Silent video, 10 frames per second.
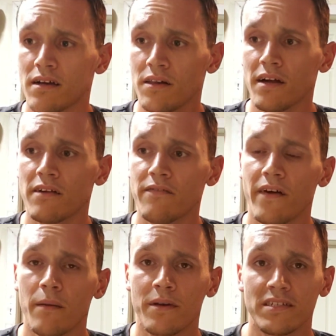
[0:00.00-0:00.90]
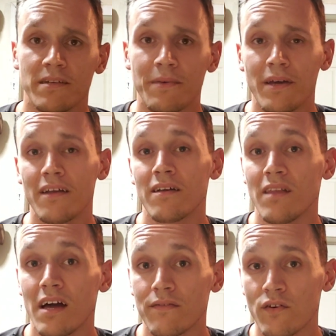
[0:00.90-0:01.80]
clarify, because I've been getting a
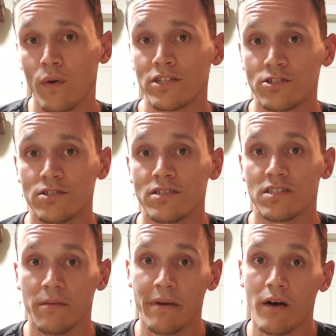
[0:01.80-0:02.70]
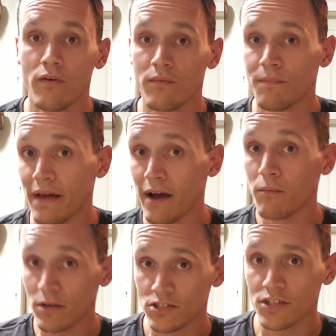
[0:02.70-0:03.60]
lot of questions about
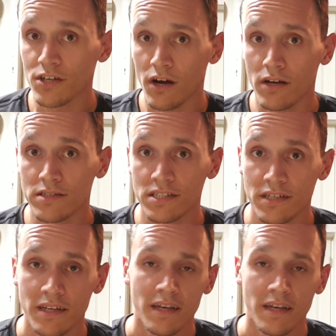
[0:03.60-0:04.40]
how much it cost.